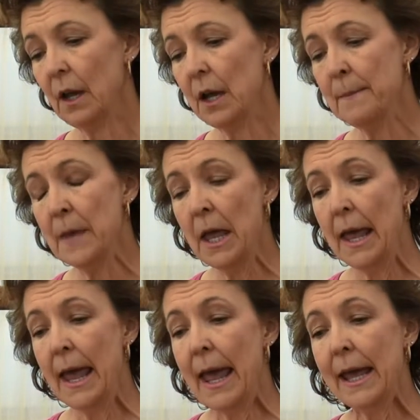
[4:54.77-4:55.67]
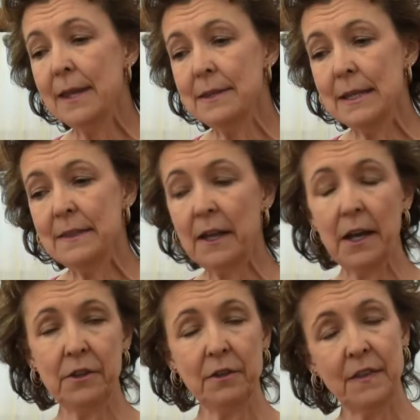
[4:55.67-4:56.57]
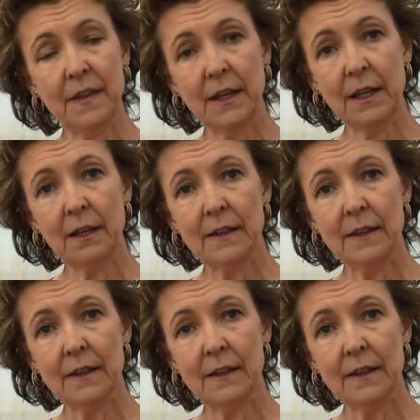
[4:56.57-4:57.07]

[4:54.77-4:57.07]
And then the other thing,